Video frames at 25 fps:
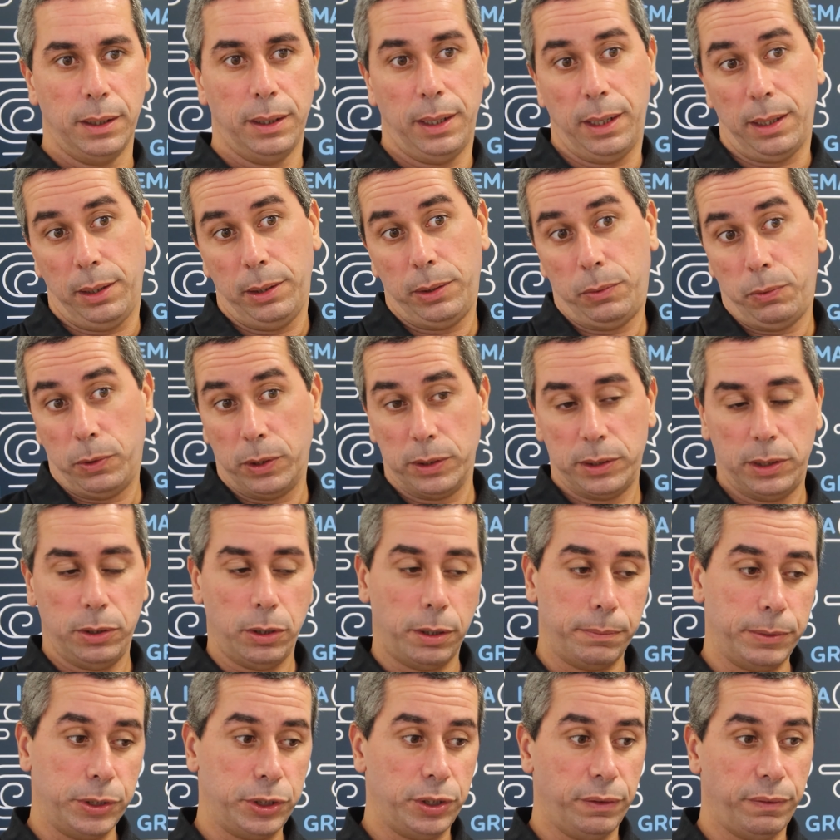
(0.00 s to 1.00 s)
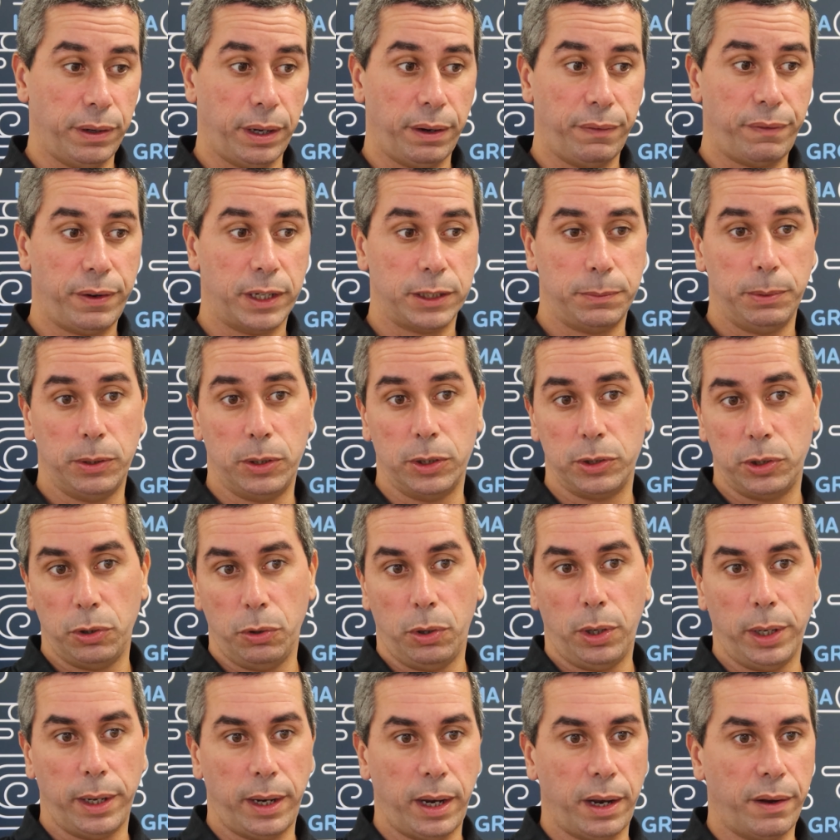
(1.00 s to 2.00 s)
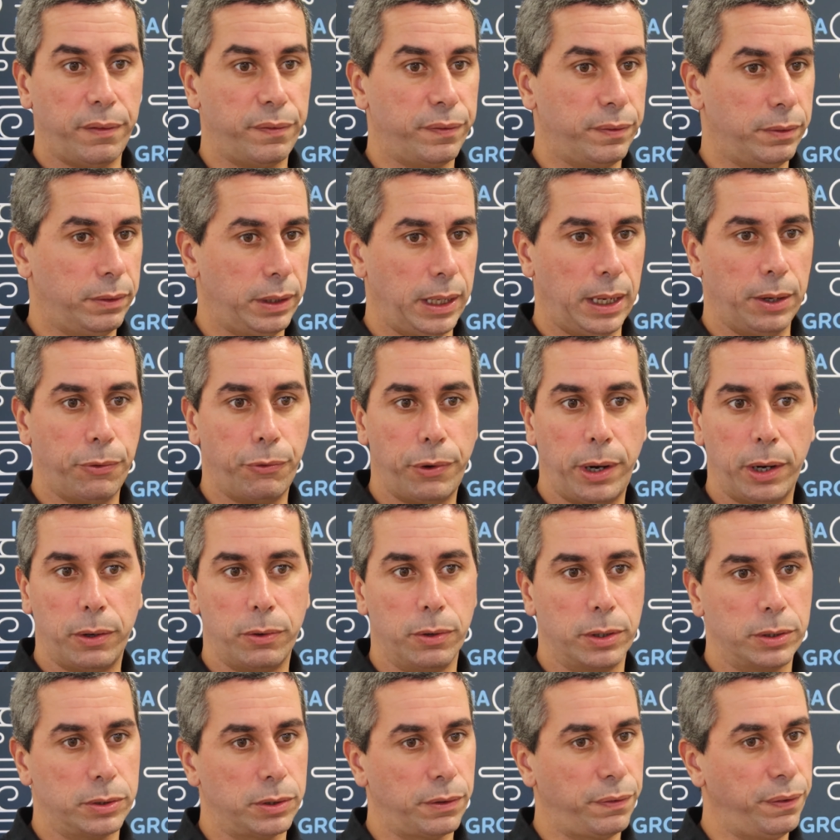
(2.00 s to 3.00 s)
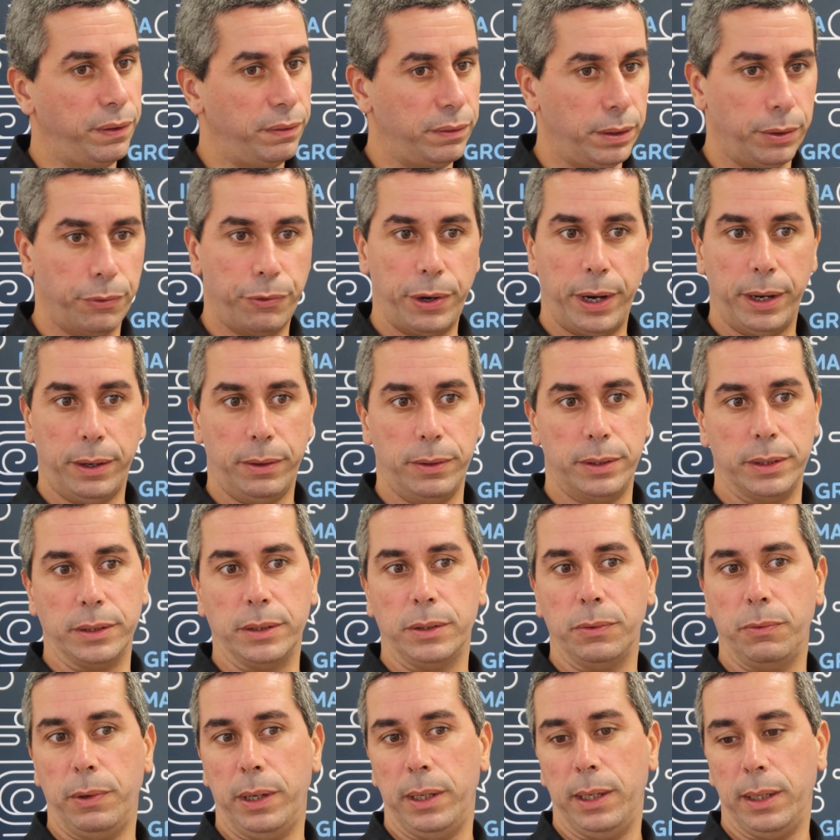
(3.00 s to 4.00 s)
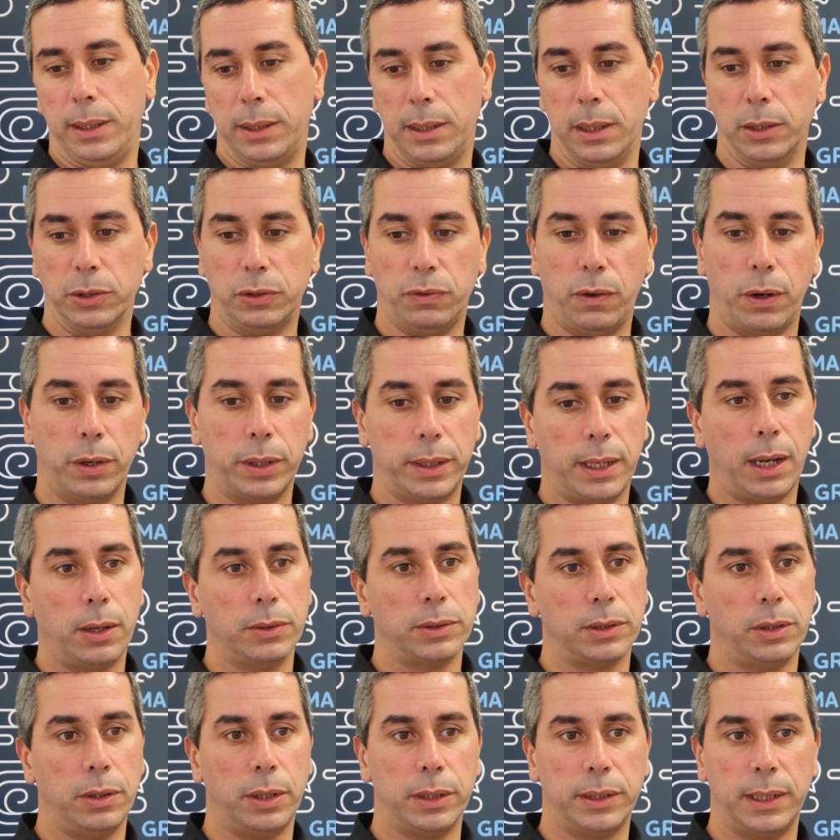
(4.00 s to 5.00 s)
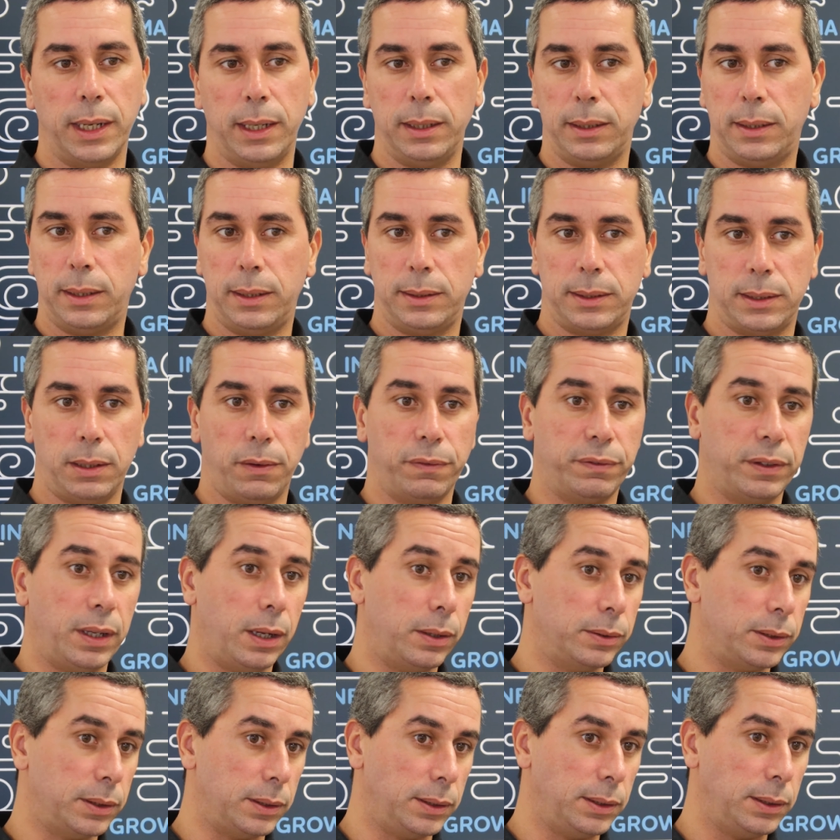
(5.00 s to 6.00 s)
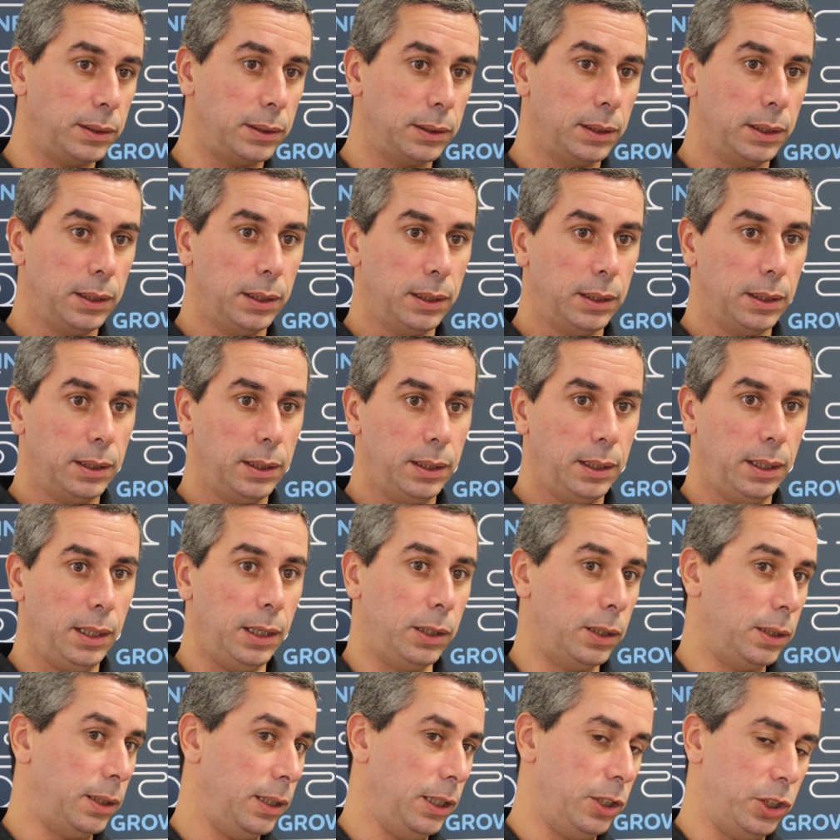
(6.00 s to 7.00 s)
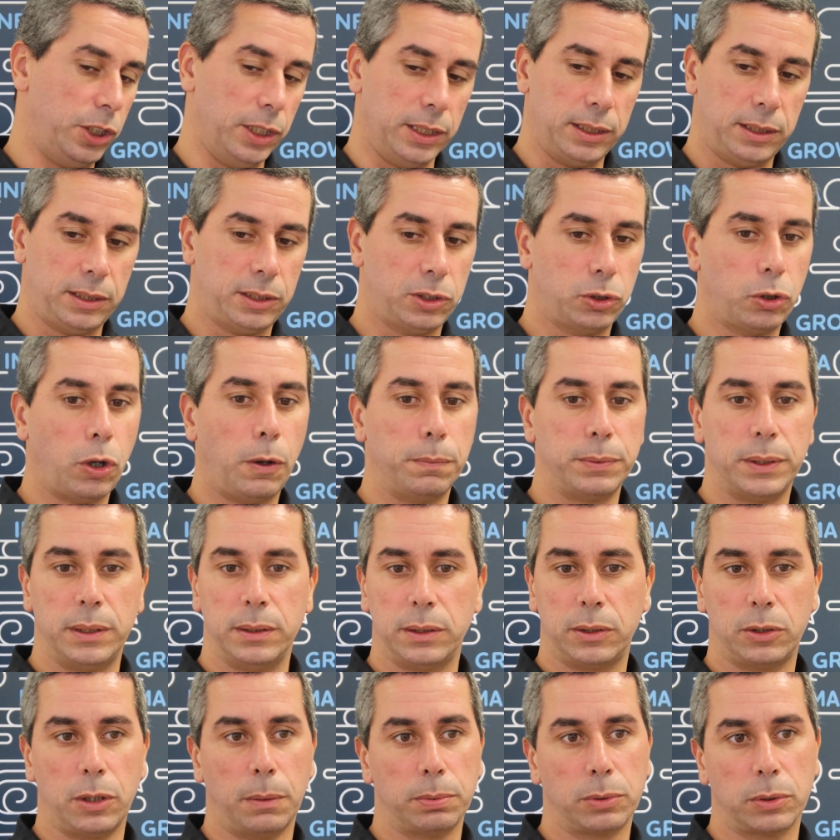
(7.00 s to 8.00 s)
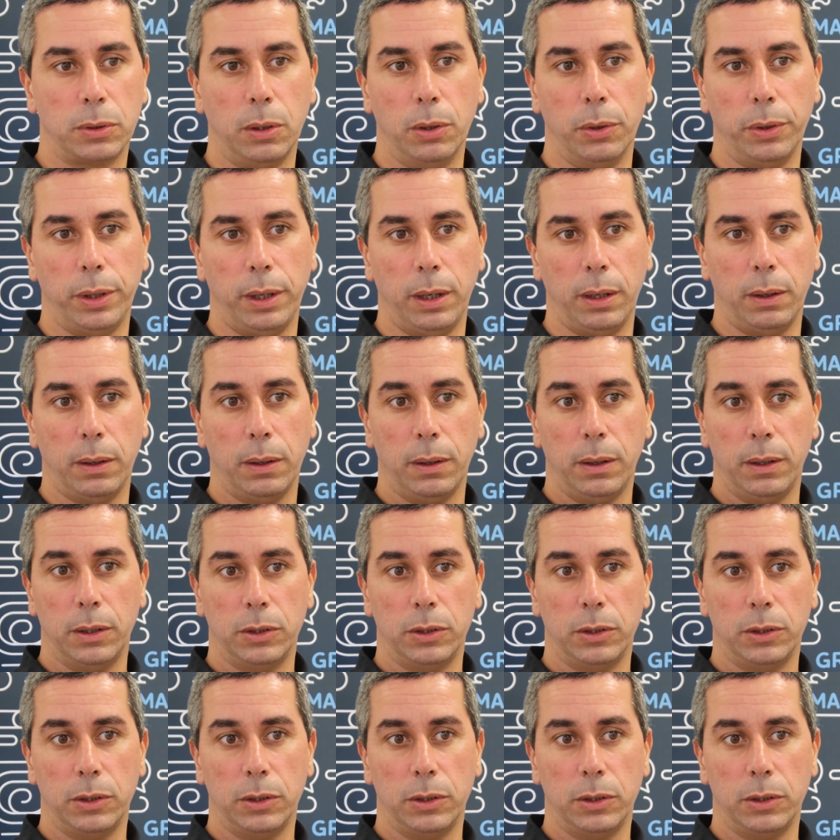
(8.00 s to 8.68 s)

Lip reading: Yeah, it works in your machine very fast because you only have 10 records or 15 records. When it goes for 1,000 or tens of thousands, it just stops and stops loading.